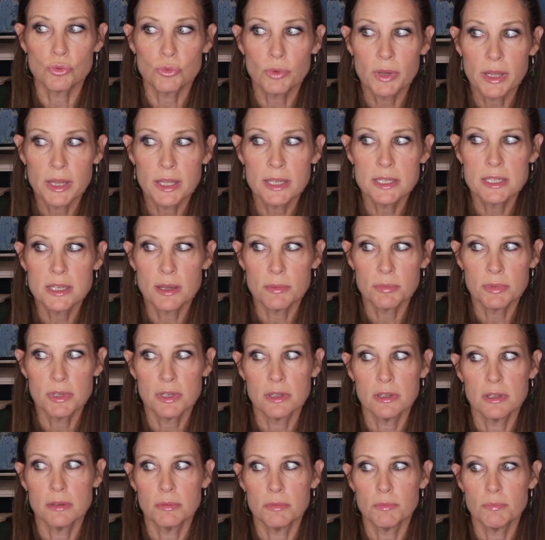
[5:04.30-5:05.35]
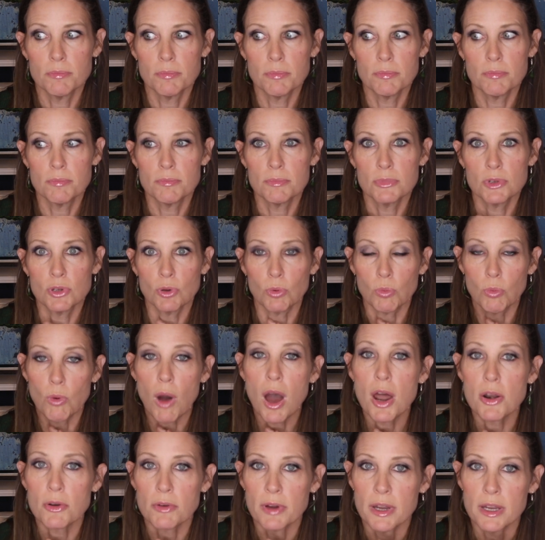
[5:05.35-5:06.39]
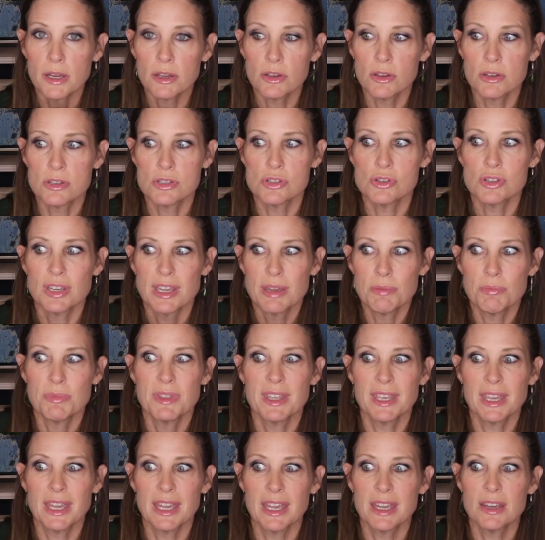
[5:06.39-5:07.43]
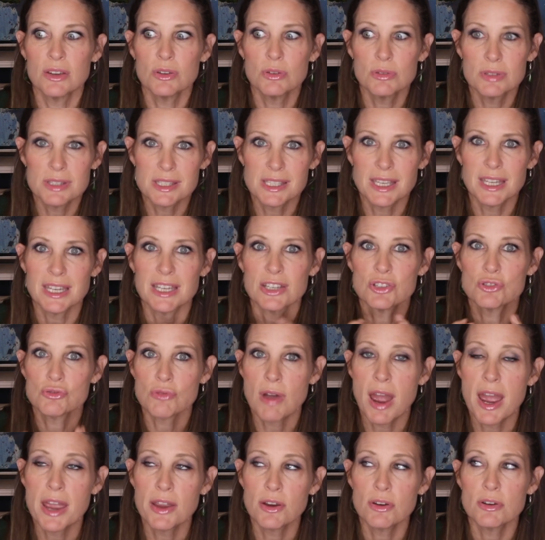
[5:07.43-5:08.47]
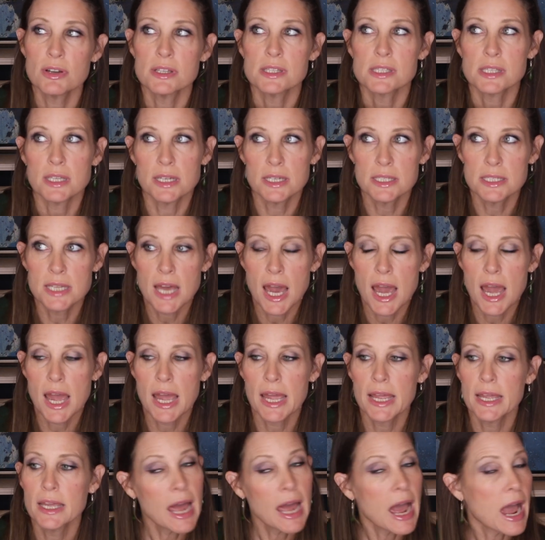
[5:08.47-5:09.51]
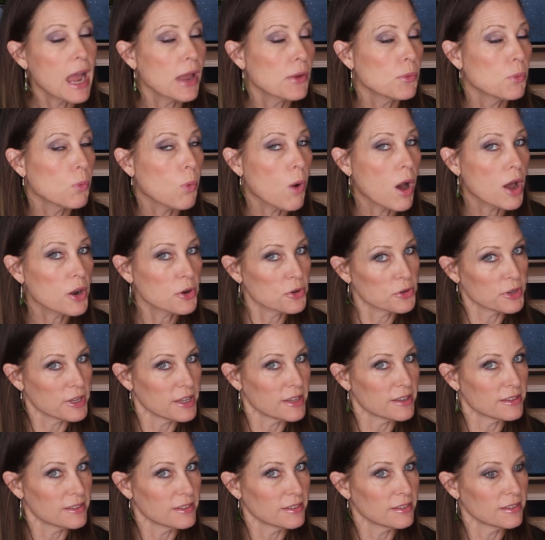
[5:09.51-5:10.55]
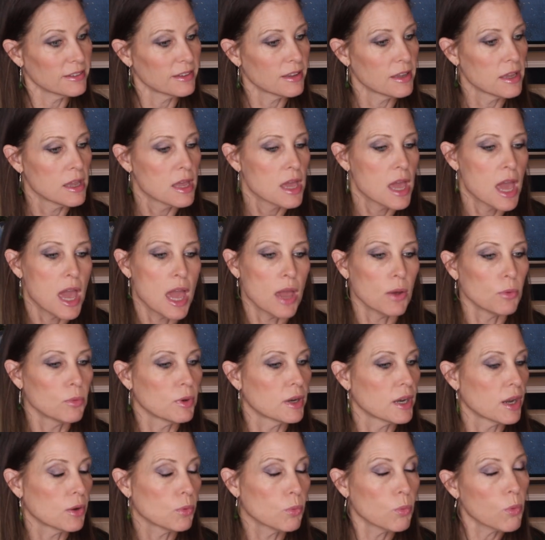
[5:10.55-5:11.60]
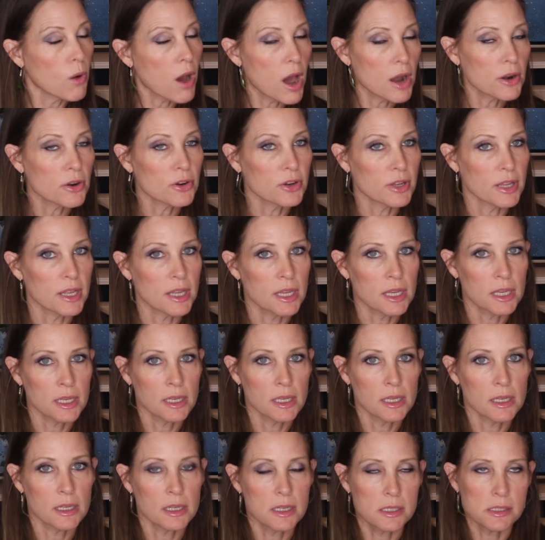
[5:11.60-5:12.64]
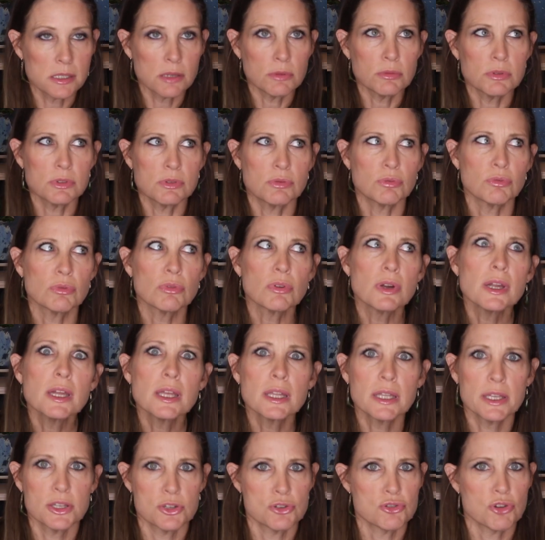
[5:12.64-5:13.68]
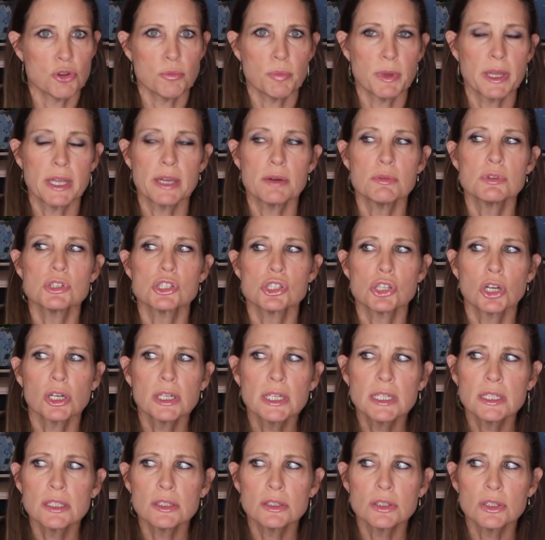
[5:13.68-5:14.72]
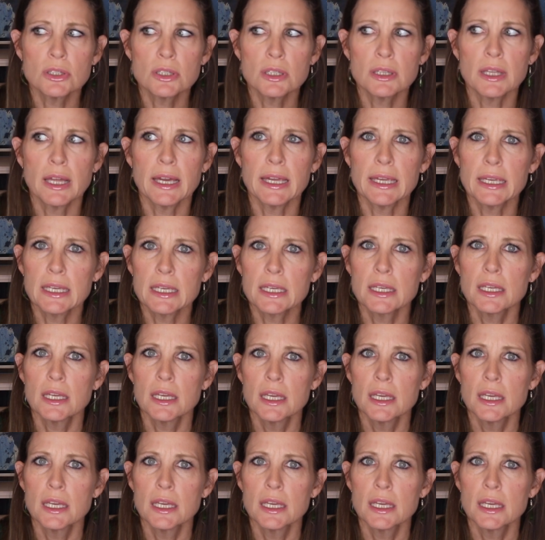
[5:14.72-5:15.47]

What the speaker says: really tempted to water it because you keep thinking, ooh, it's getting drier, it's gonna die. I watered it. And when I watered it, because it was really drooping, it was starting to look like,